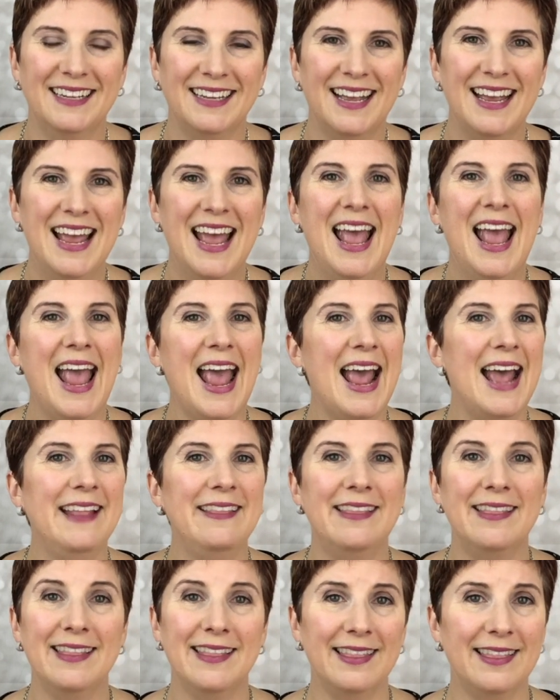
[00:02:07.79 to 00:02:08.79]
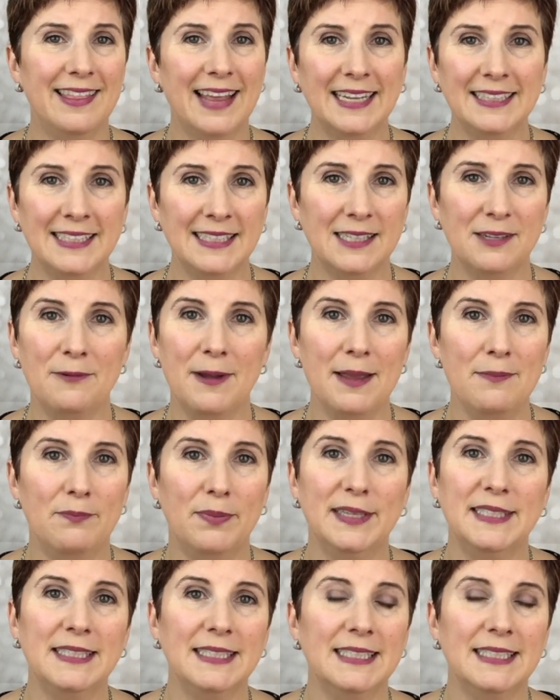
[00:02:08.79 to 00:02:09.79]
and that's the way
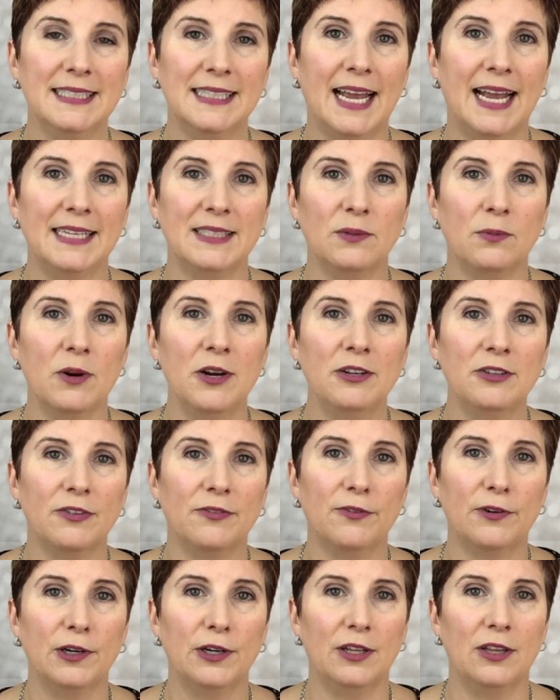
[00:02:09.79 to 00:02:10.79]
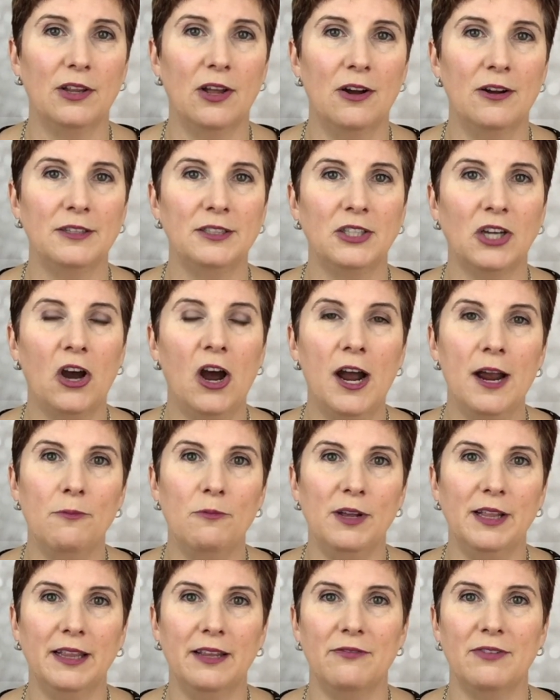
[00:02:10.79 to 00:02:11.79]
business has worked for a long time.
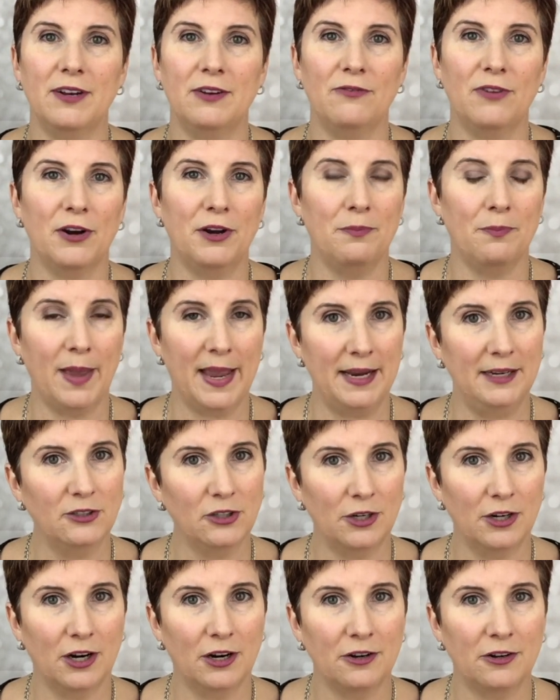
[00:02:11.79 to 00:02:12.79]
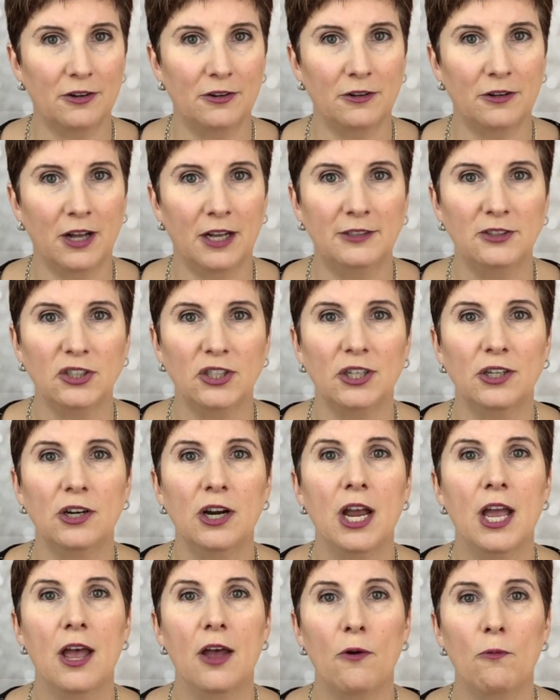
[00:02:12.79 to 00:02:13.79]
We live in a very patriarchal culture
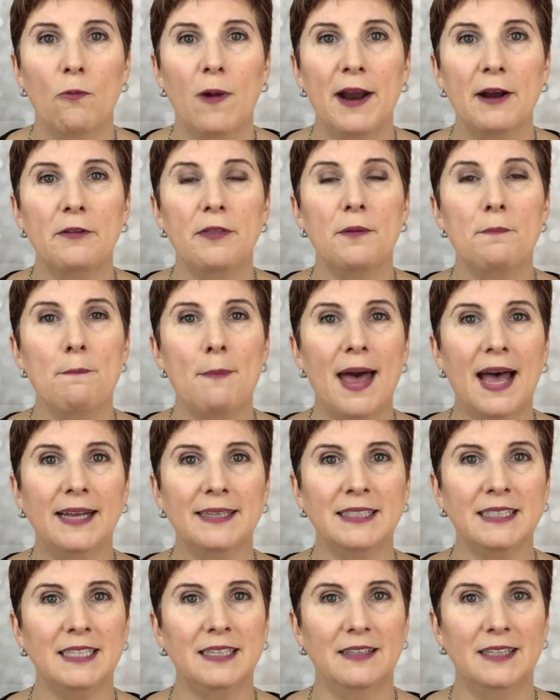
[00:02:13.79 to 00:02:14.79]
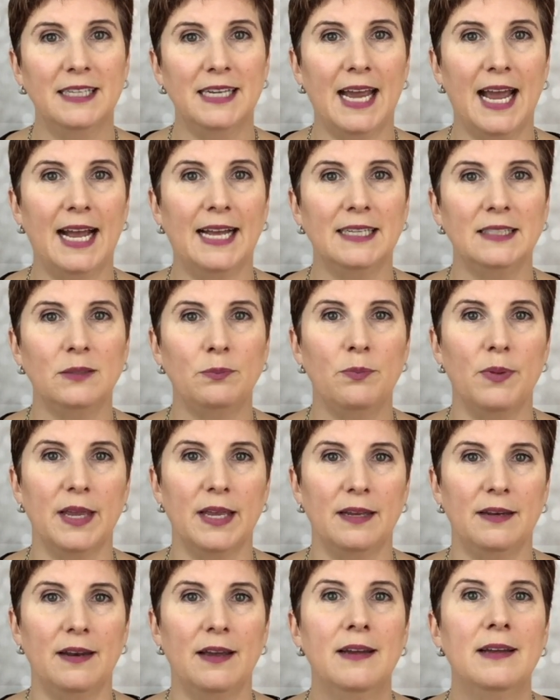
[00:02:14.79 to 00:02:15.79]
where the masculine has
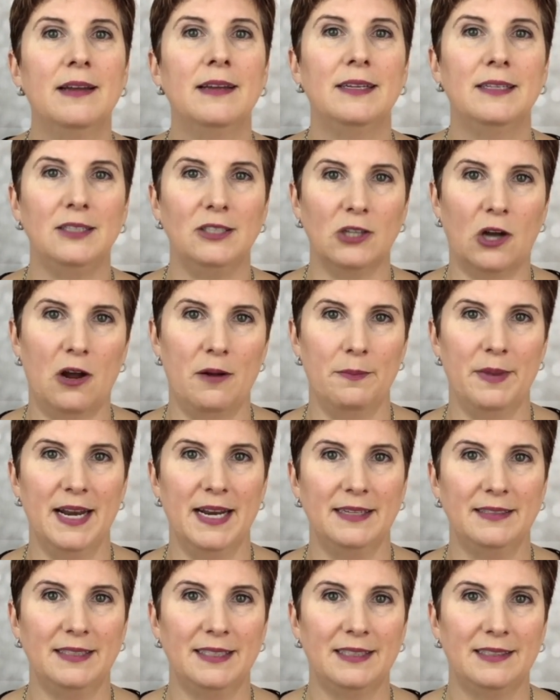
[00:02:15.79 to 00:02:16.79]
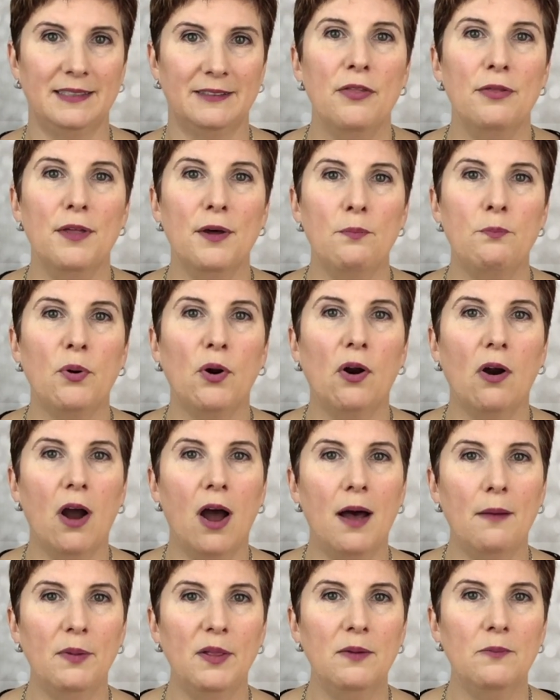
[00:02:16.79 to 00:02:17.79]
been dominant. The
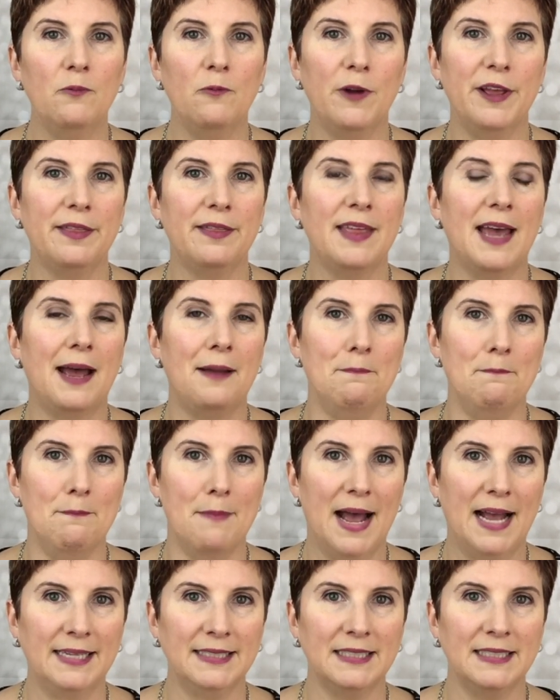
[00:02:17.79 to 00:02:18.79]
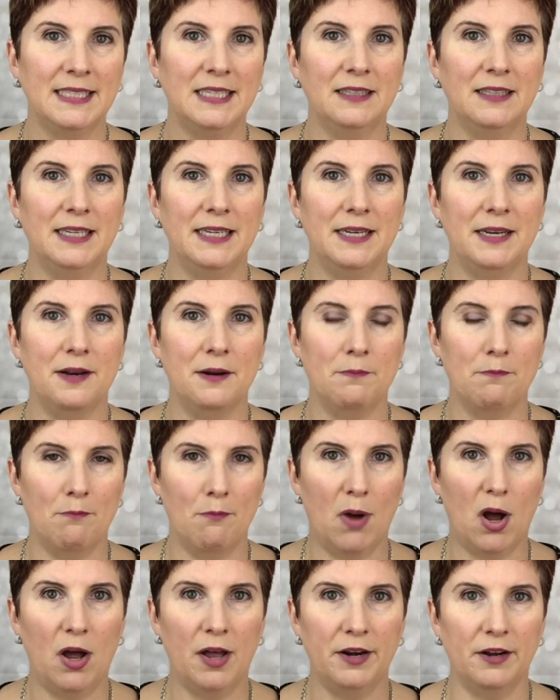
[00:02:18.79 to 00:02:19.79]
problem with that masculine
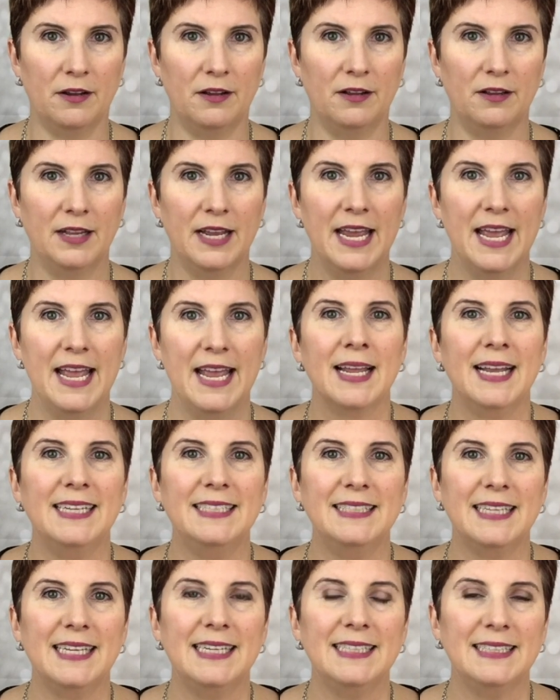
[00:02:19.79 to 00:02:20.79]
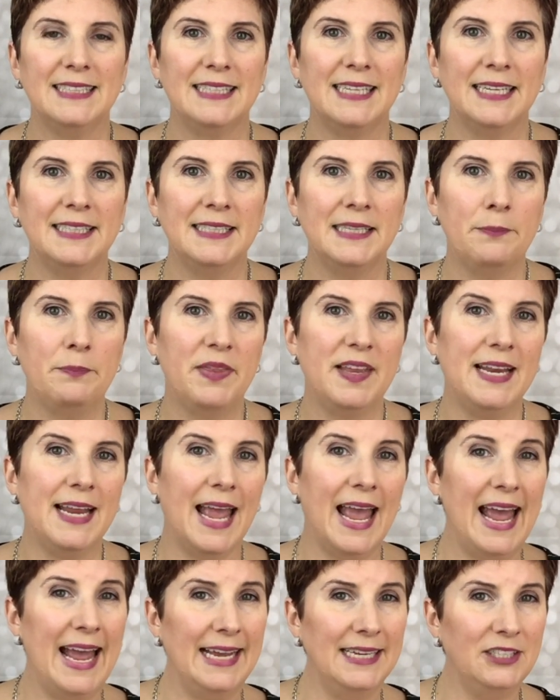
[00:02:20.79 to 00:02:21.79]
model is that it sets up
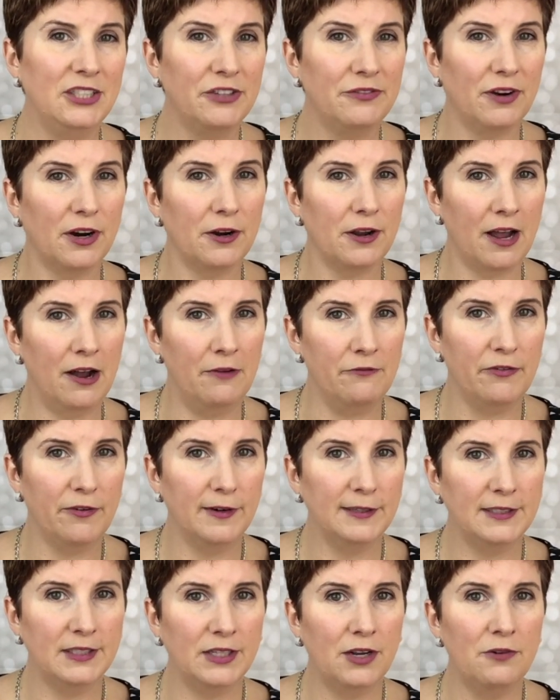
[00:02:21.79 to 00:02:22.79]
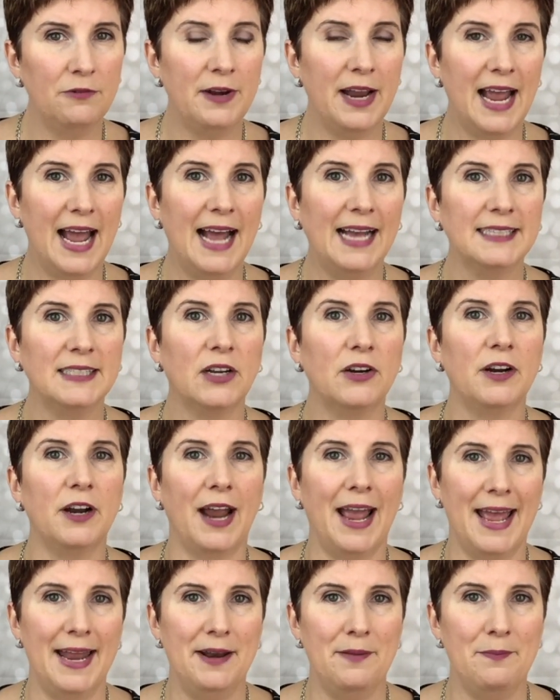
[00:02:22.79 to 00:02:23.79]
the edge of our comfort zone as
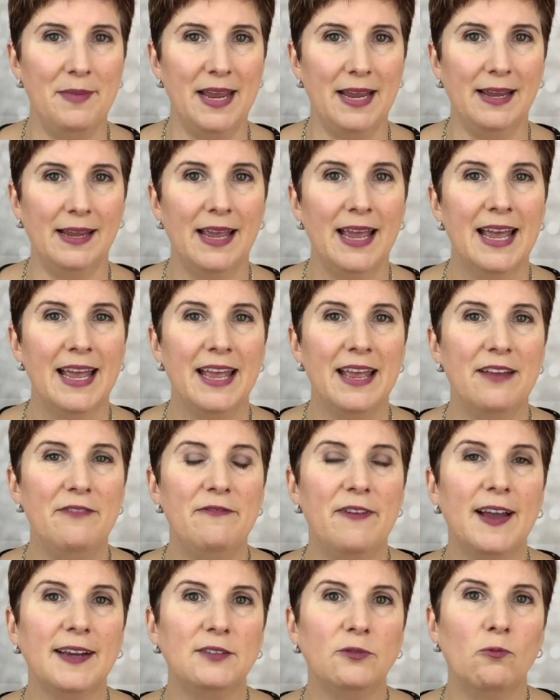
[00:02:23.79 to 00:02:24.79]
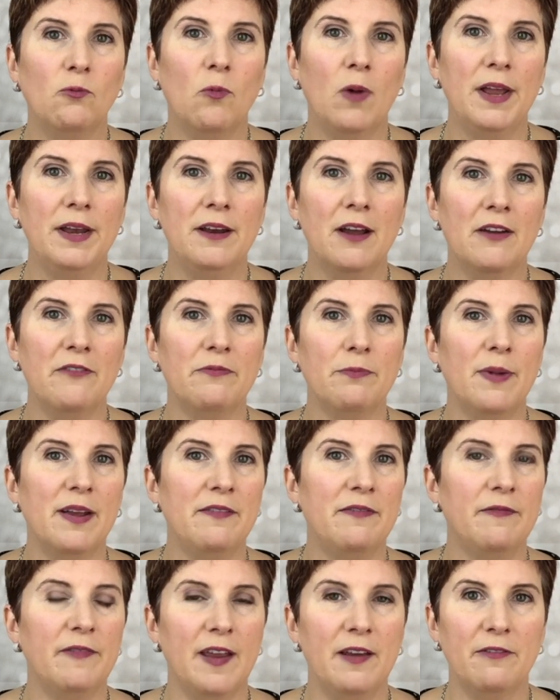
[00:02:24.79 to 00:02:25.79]
our enemy. In fact, one of my
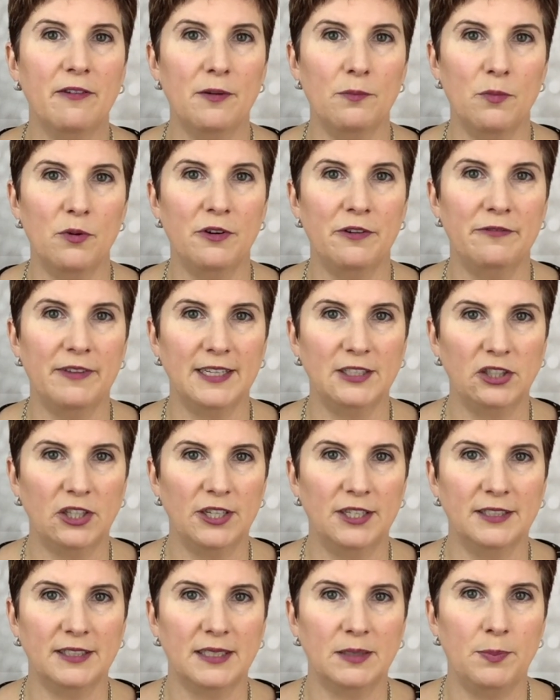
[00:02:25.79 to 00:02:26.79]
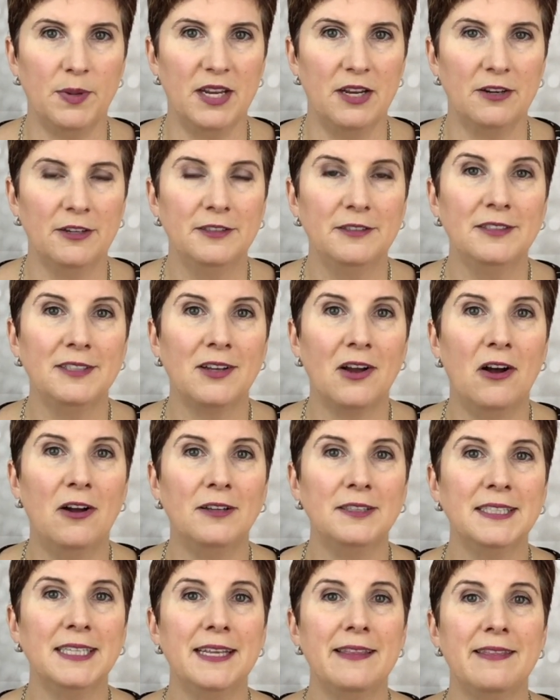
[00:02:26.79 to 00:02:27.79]
favorite motivational speakers
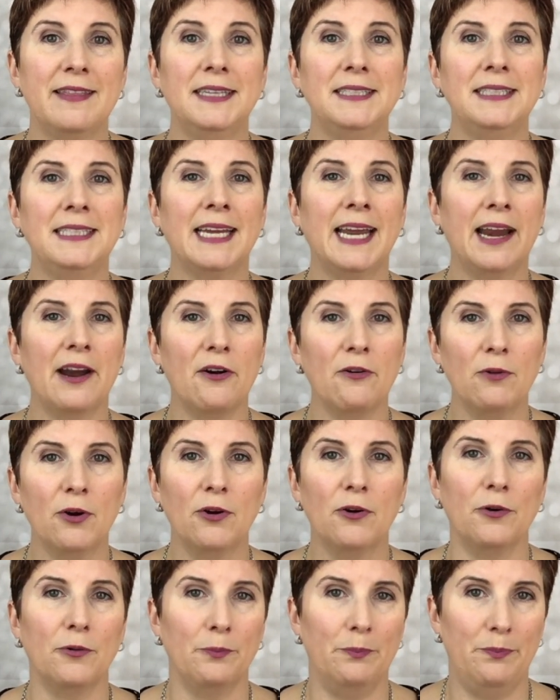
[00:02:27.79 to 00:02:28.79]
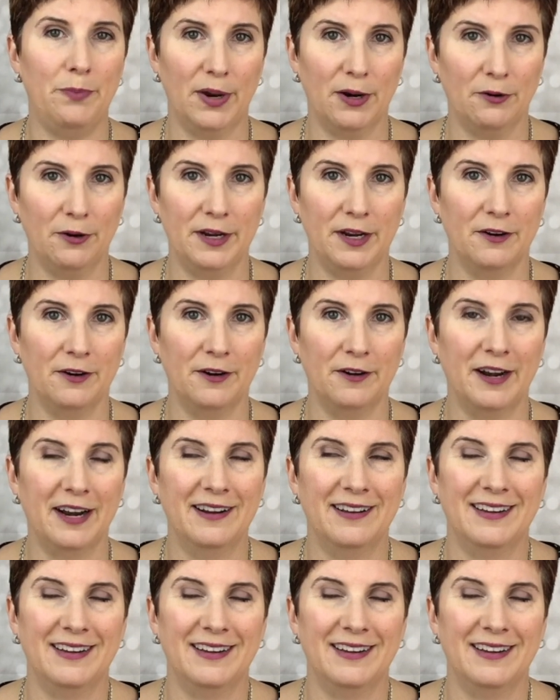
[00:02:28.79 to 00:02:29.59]
calls it the terror barrier,